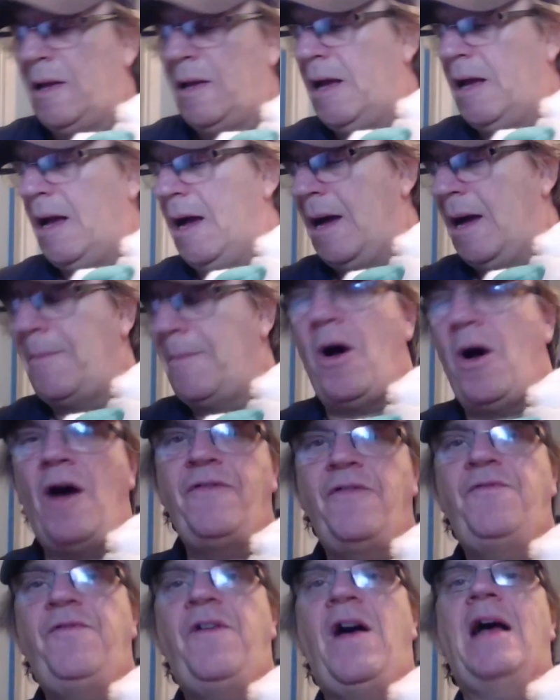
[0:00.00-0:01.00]
off
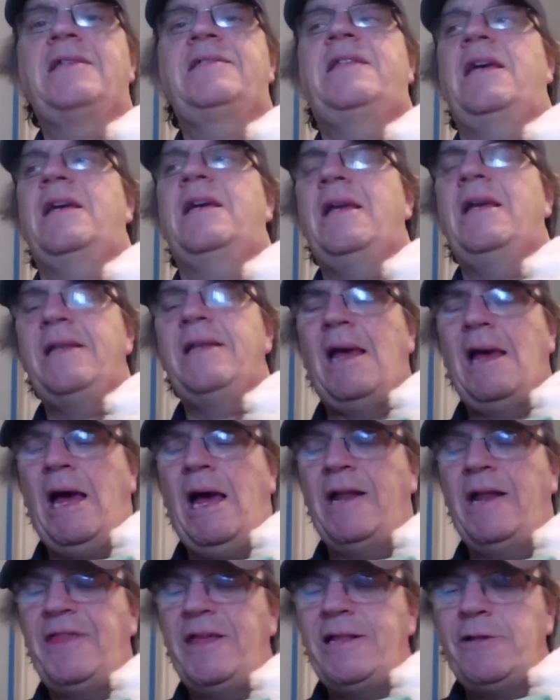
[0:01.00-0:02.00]
of Fasttech, and
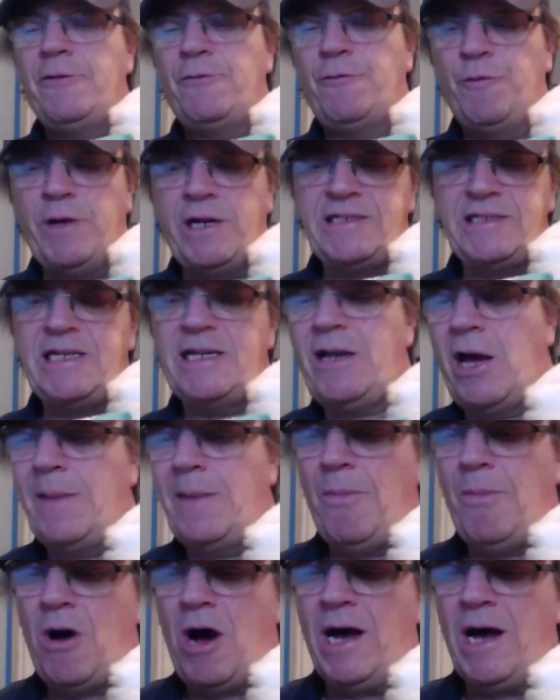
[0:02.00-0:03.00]
I think the reason I
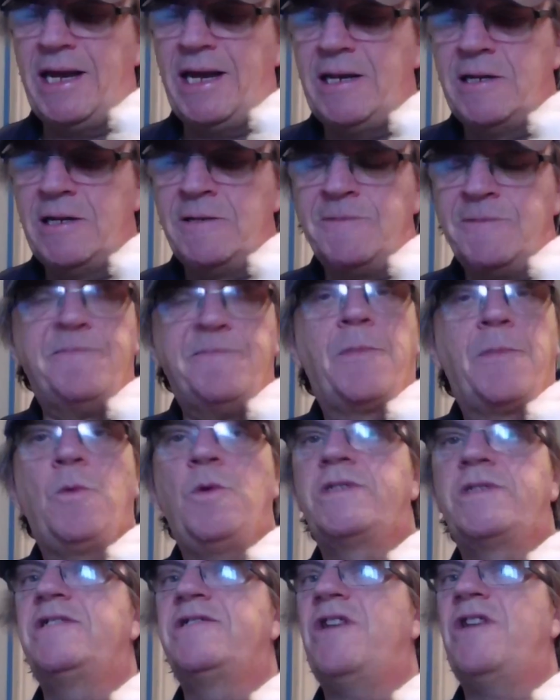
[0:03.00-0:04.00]
bought it
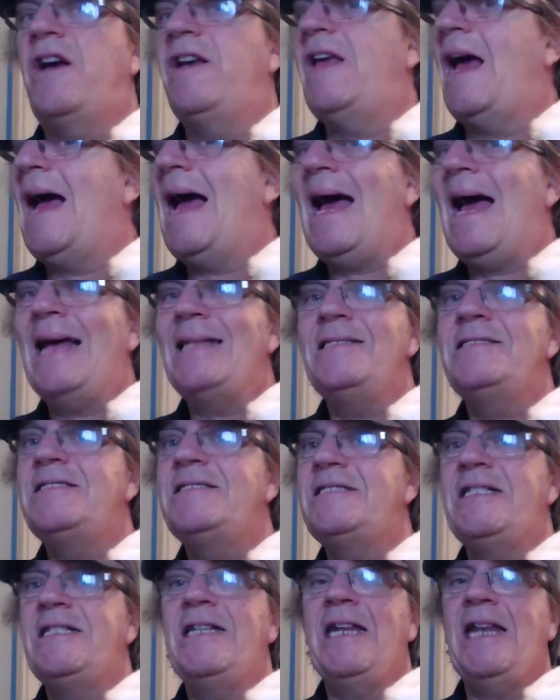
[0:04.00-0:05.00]
was because I hadn't
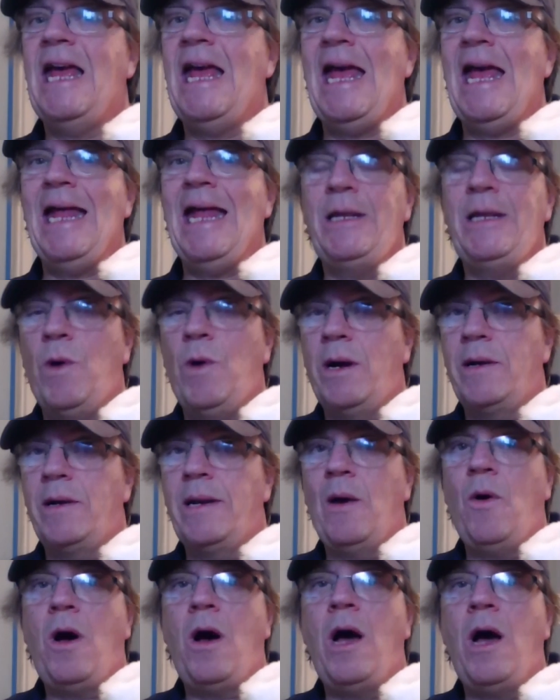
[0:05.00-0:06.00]
seen it anywhere.
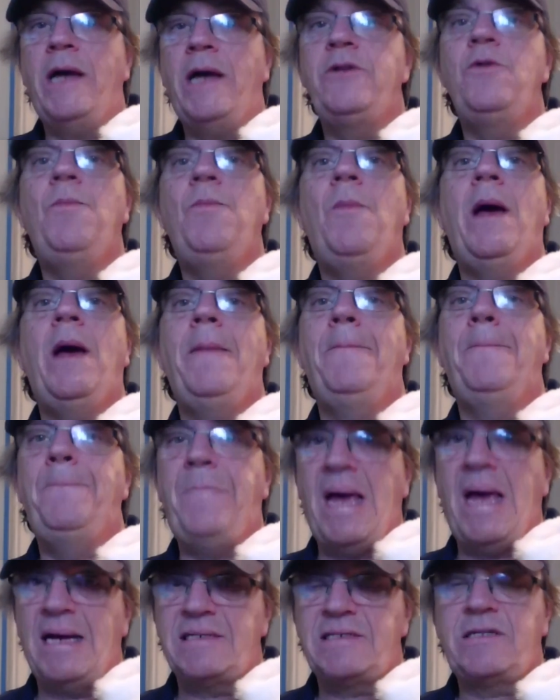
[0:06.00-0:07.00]
Now, I do my
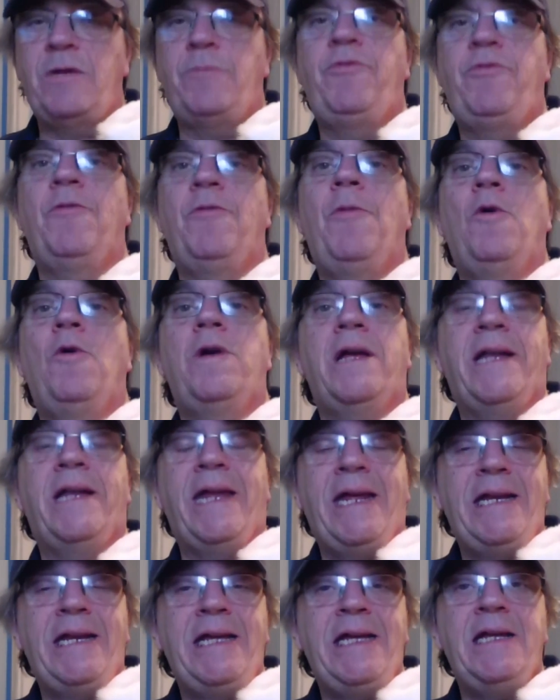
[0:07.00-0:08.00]
best to promote
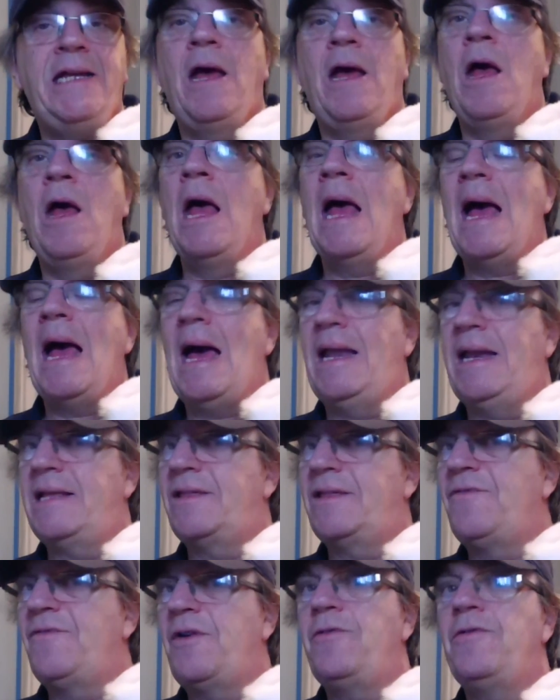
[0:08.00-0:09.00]
Canadian and at
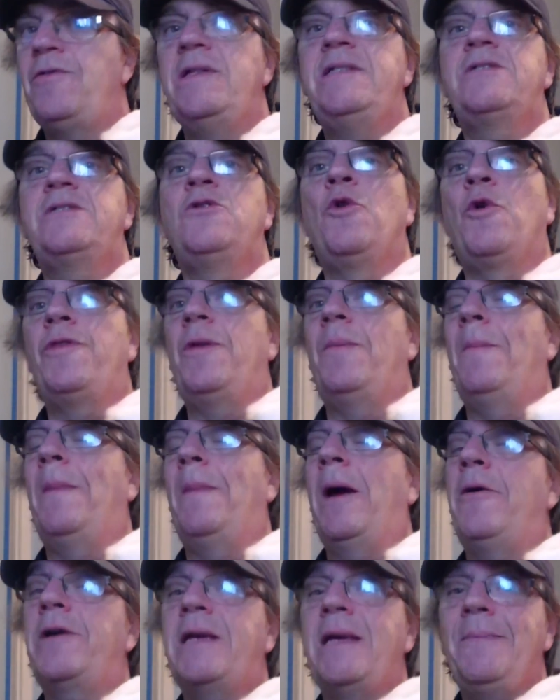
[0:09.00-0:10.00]
the very least North
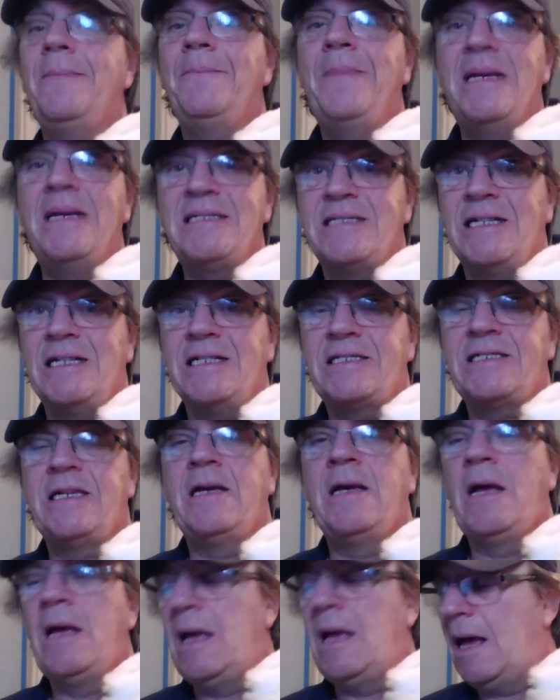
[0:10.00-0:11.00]
American business,
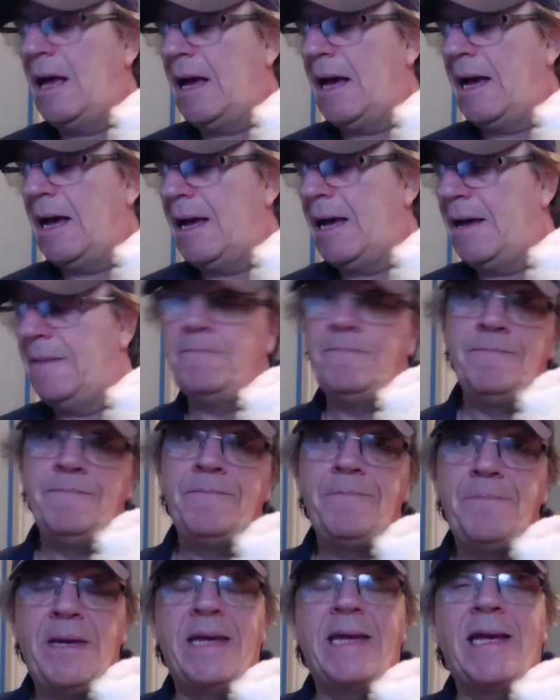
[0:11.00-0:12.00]

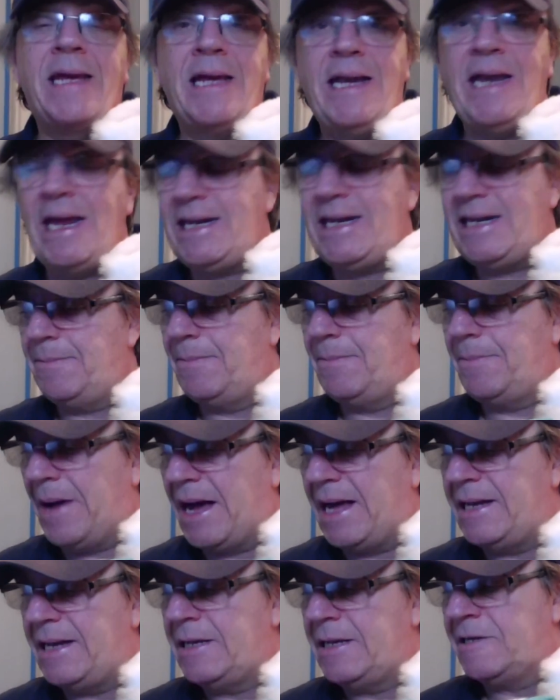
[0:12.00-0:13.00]
being Canadian,
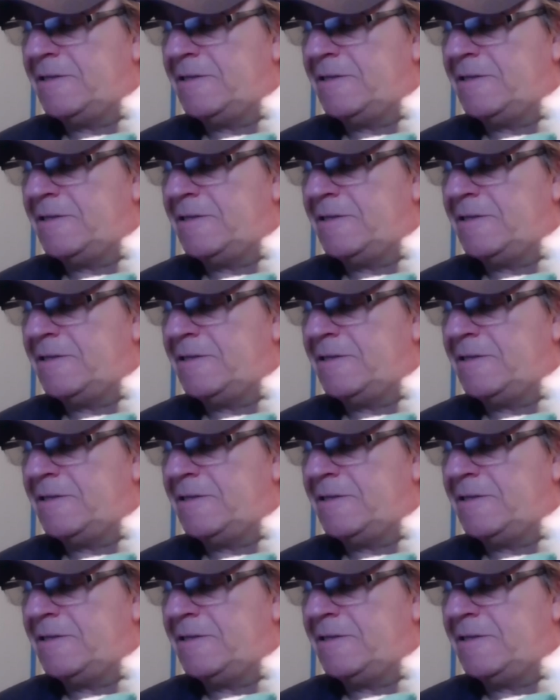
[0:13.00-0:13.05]
but